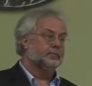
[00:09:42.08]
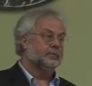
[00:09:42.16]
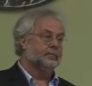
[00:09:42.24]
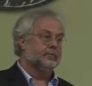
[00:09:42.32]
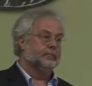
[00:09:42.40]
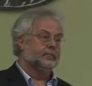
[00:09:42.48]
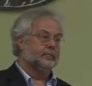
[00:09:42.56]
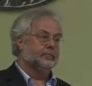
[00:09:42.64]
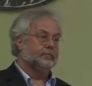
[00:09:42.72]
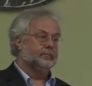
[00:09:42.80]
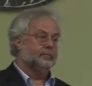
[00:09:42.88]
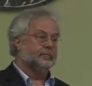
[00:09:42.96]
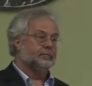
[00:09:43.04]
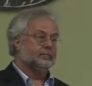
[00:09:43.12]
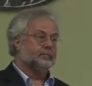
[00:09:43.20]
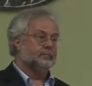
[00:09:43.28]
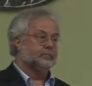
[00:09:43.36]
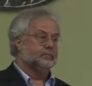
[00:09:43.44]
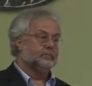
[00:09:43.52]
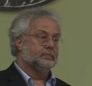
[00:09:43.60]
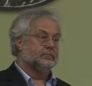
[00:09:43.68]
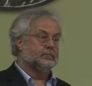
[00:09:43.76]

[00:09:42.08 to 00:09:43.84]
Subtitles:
Nothing is said.